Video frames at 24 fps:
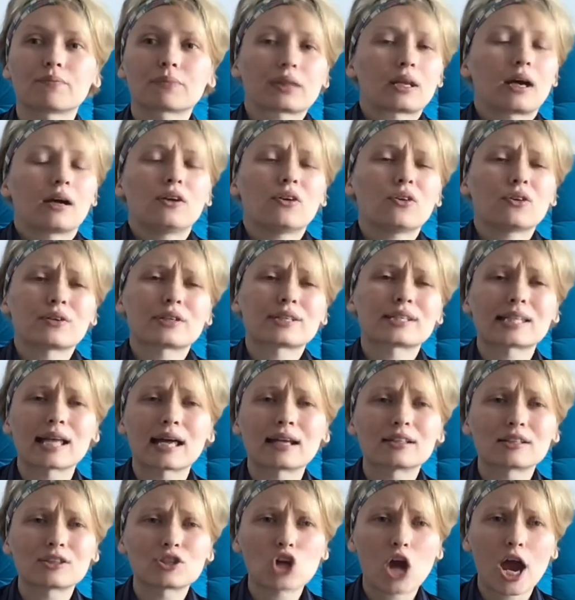I don't
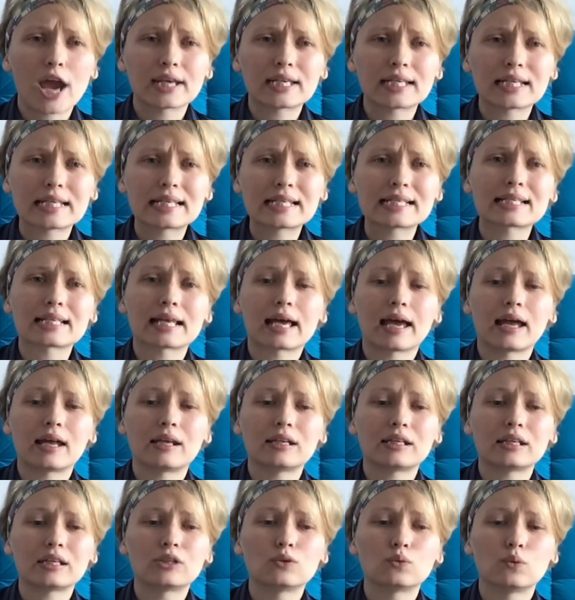understand Chinese and
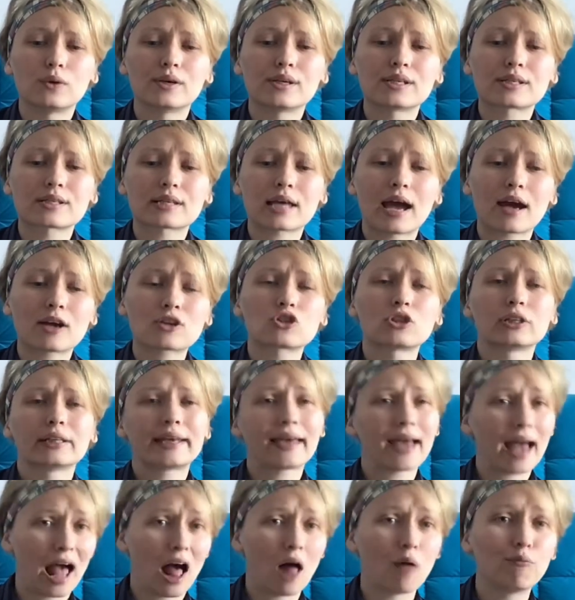it was actually
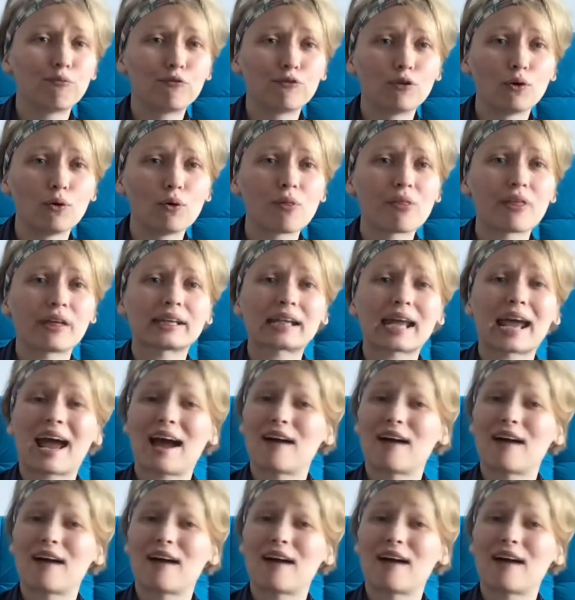helpful that I